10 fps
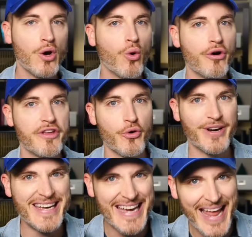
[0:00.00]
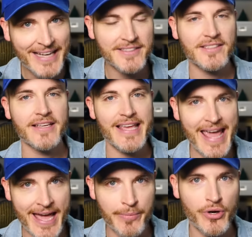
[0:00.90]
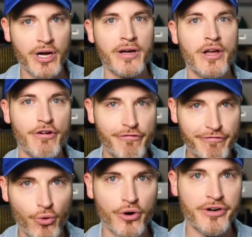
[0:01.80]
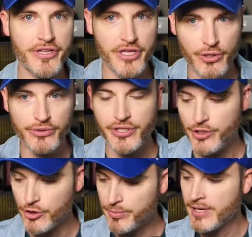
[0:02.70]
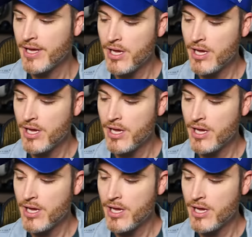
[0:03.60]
or your next camera for YouTube.